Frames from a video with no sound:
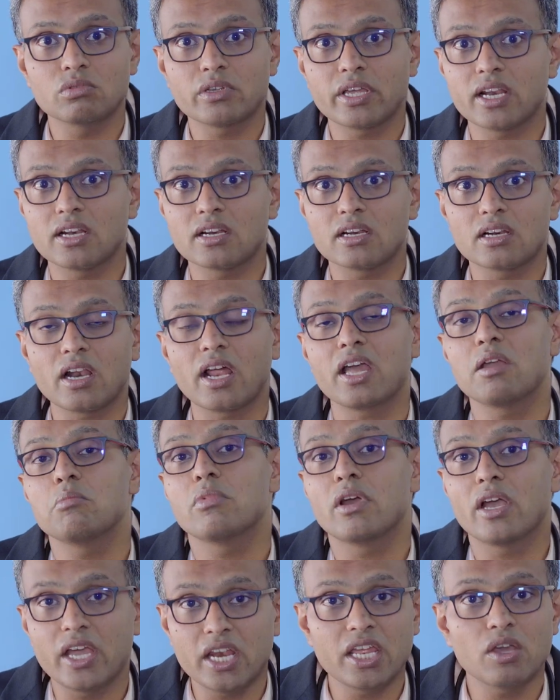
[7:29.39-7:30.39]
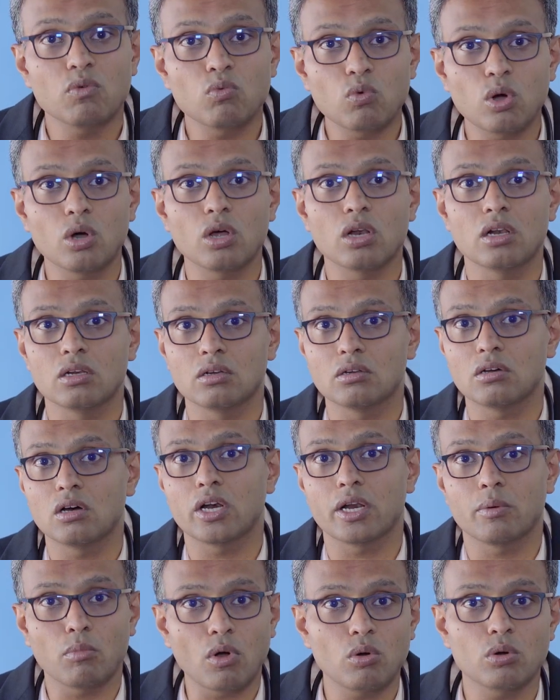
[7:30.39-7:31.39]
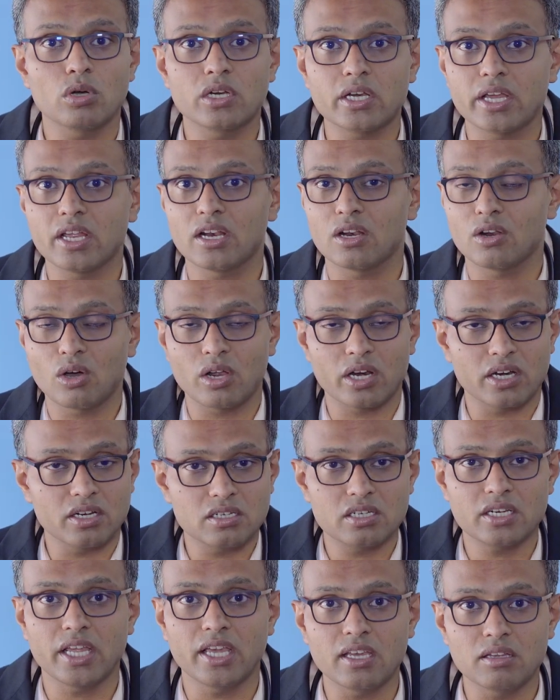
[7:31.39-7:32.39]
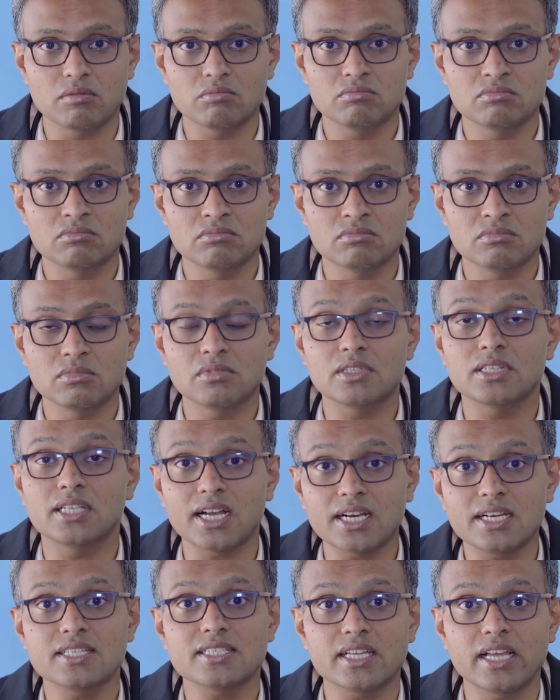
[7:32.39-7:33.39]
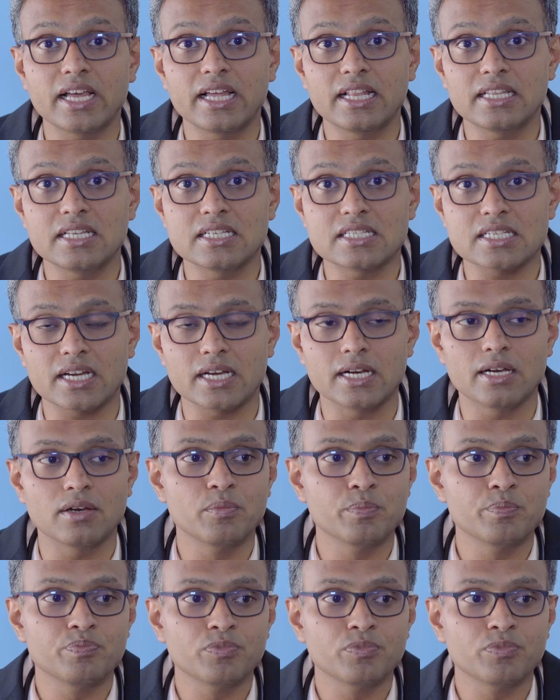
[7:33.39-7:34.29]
can climb any wall or a mountain or a tree. That is a healthy child.